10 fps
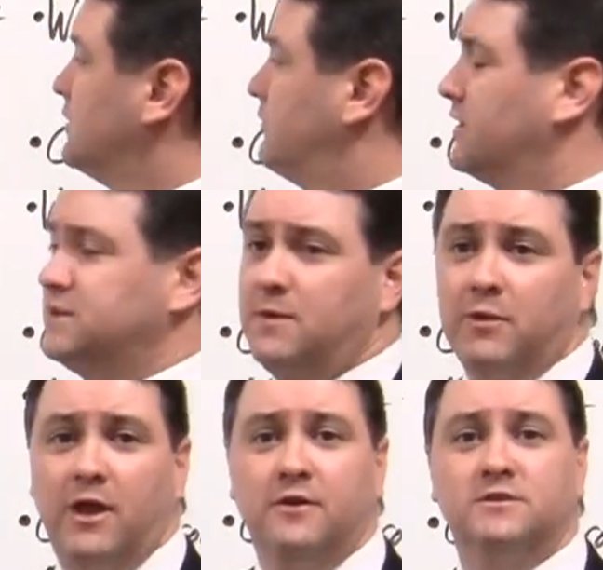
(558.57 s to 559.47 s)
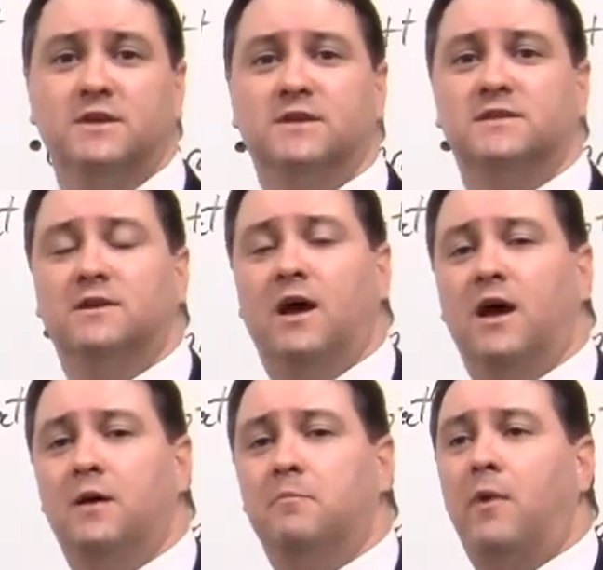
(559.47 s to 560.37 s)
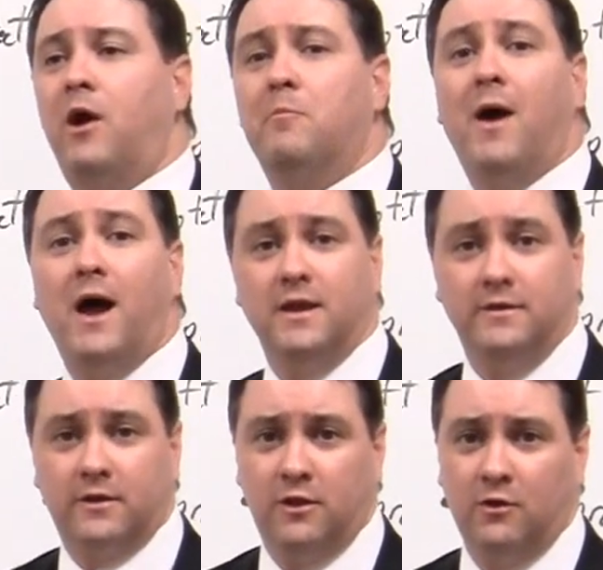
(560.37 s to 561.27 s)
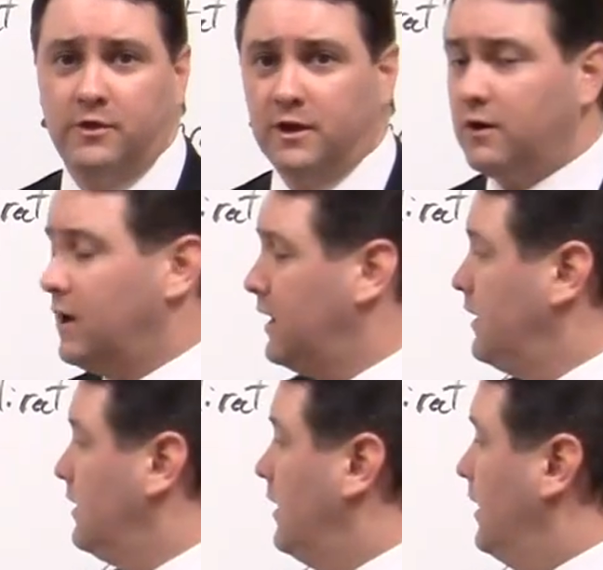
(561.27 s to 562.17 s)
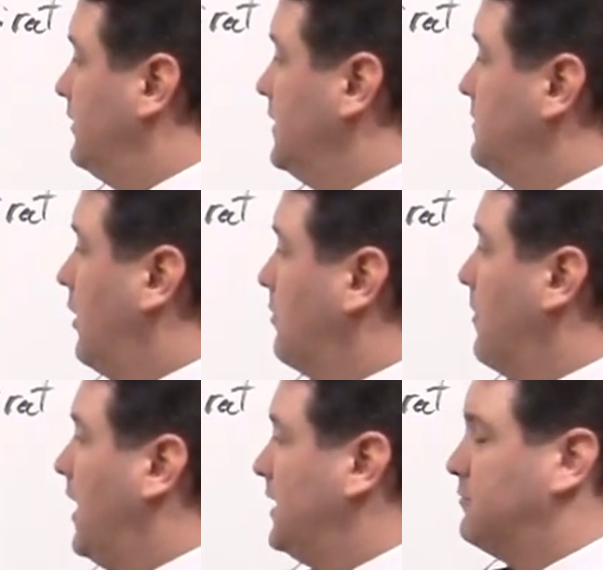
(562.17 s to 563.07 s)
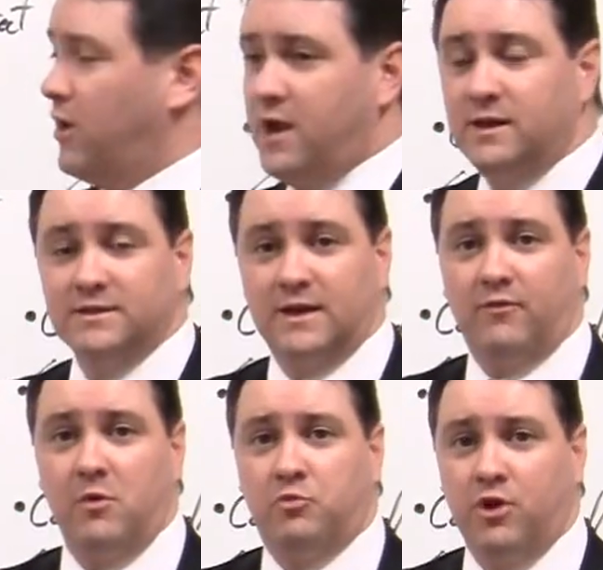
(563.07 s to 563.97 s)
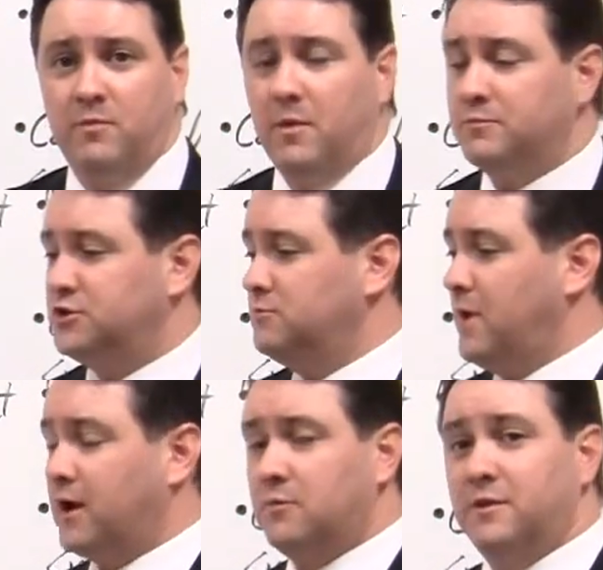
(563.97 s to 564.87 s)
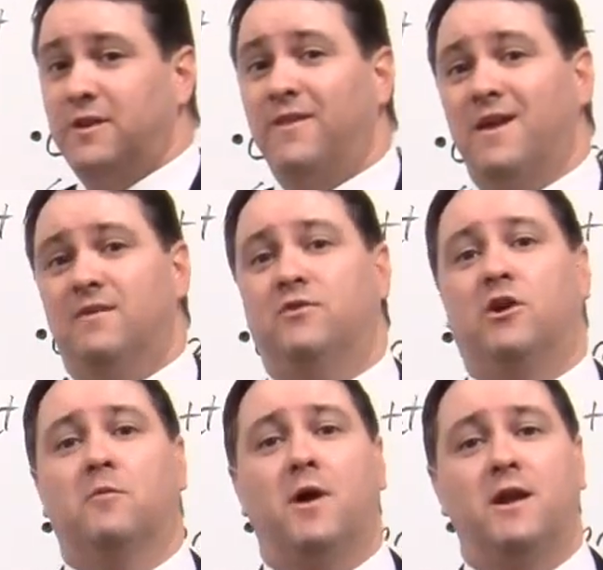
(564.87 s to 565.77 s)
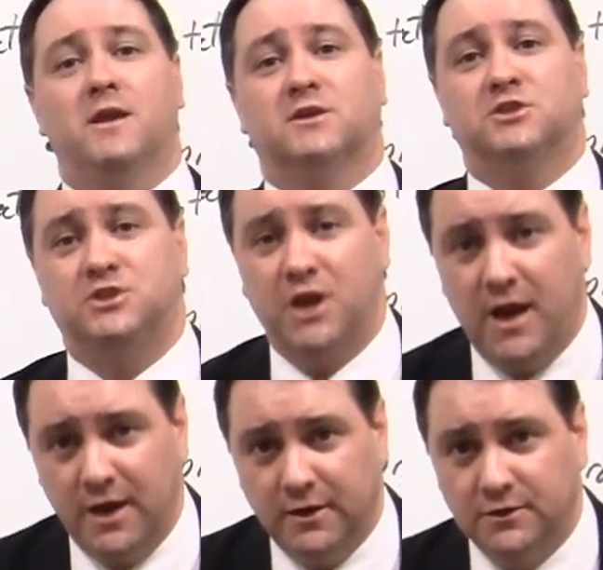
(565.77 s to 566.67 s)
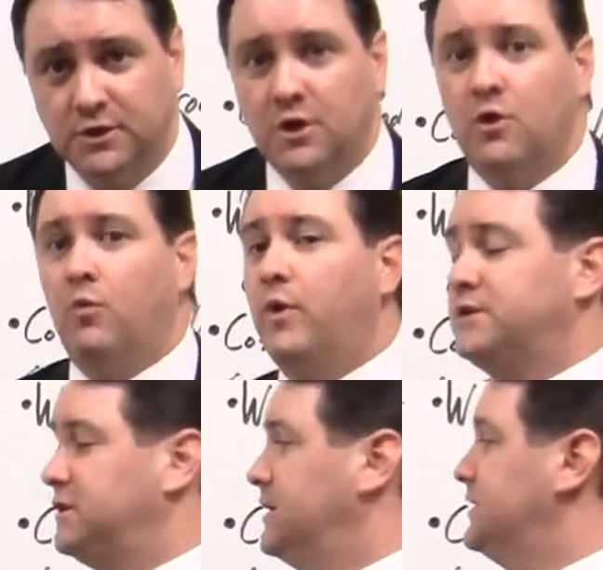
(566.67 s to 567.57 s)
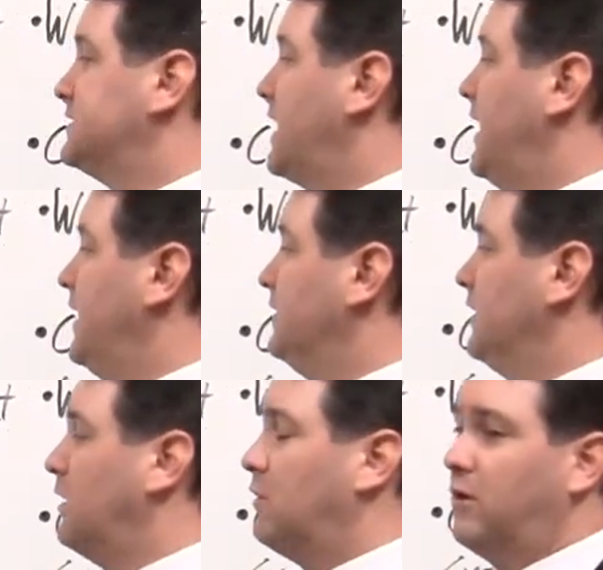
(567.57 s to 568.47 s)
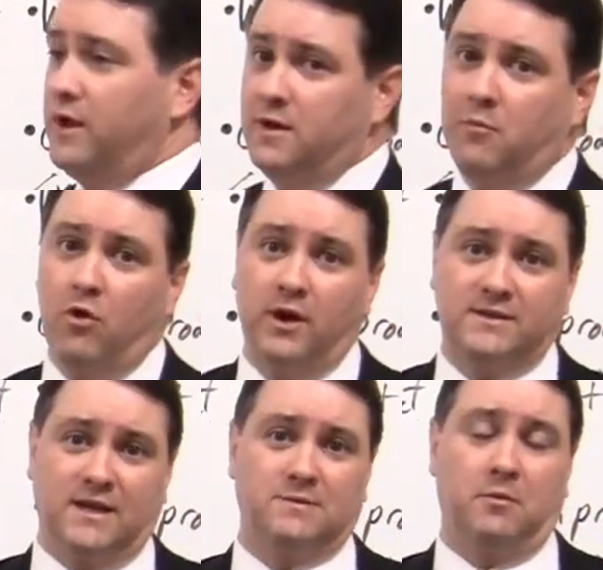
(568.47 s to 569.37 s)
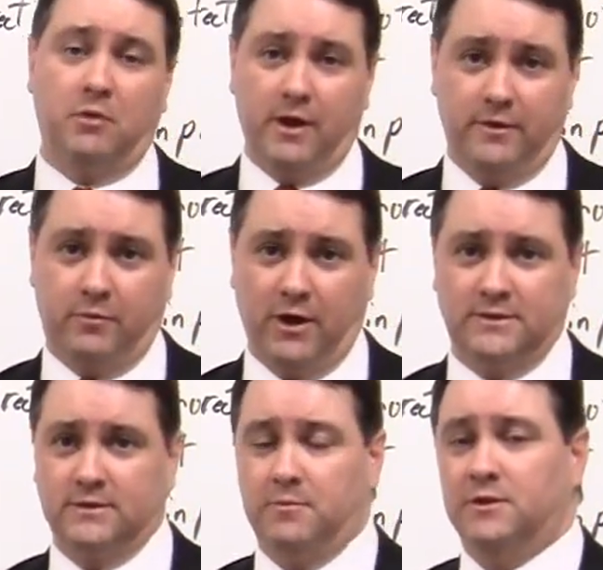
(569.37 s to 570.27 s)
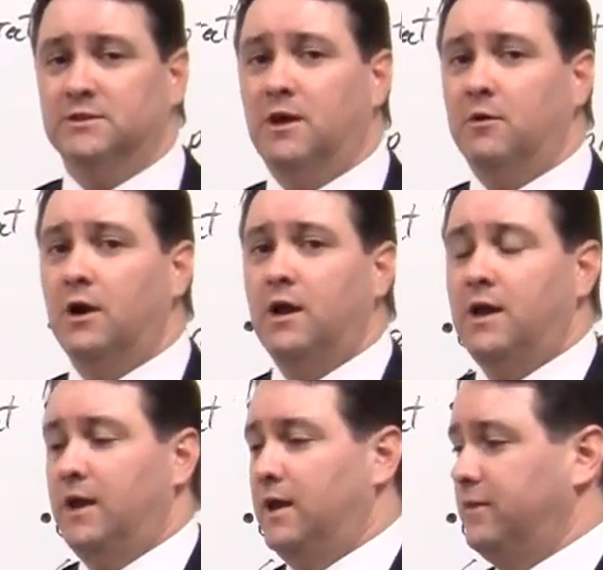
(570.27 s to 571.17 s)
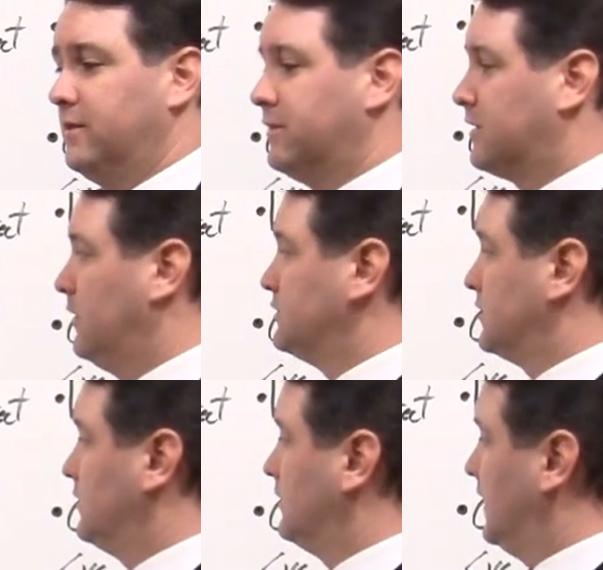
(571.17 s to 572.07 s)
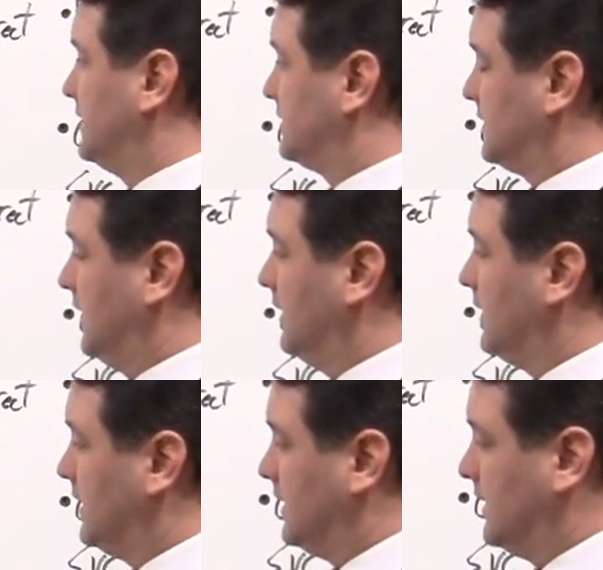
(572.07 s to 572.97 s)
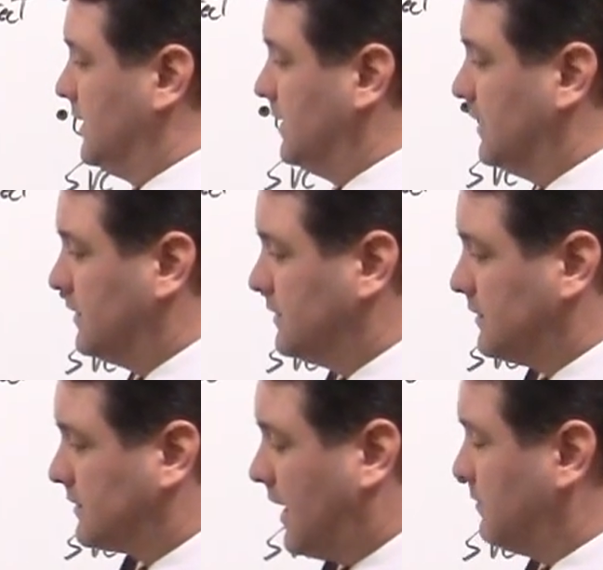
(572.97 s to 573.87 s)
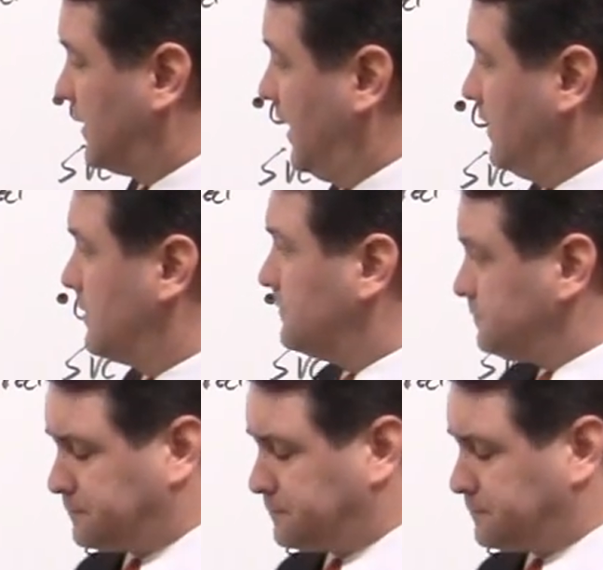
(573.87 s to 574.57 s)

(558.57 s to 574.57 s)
So for example, I use the uh, Armani, the clothier. Uh, the Armani brand is like a very premium suit maker, but then they have the Armani Exchange, which is a lower end, more accessible brand. The prices are much lower and the, the clothes are less uh, uh, complicated.